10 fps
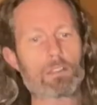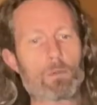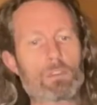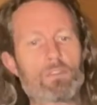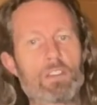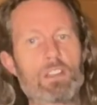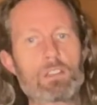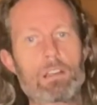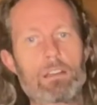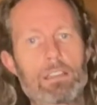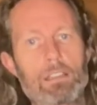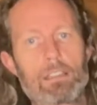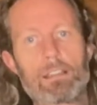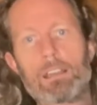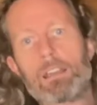what's the finish like?
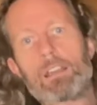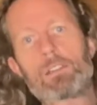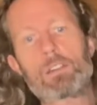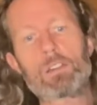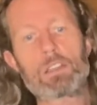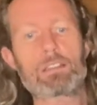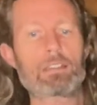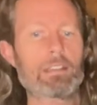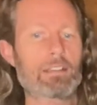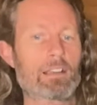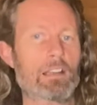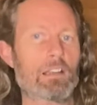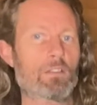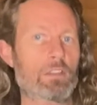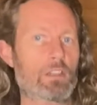So you can see there's a
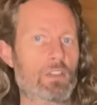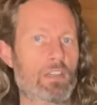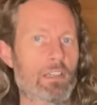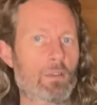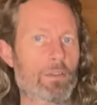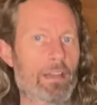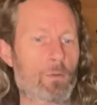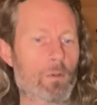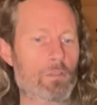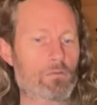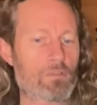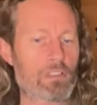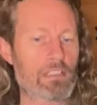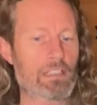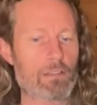lovely sheen on that one,
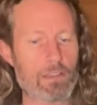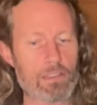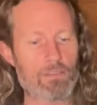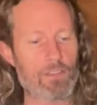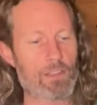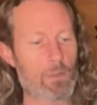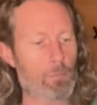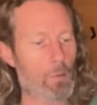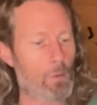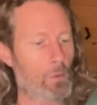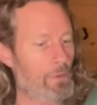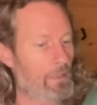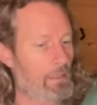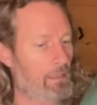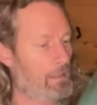really nicely finished board,
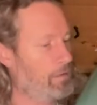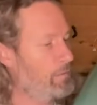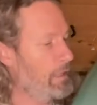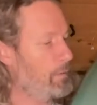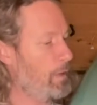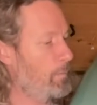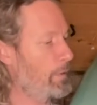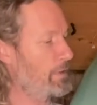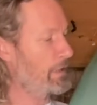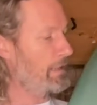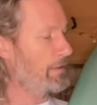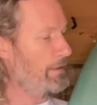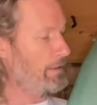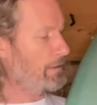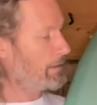really well put together.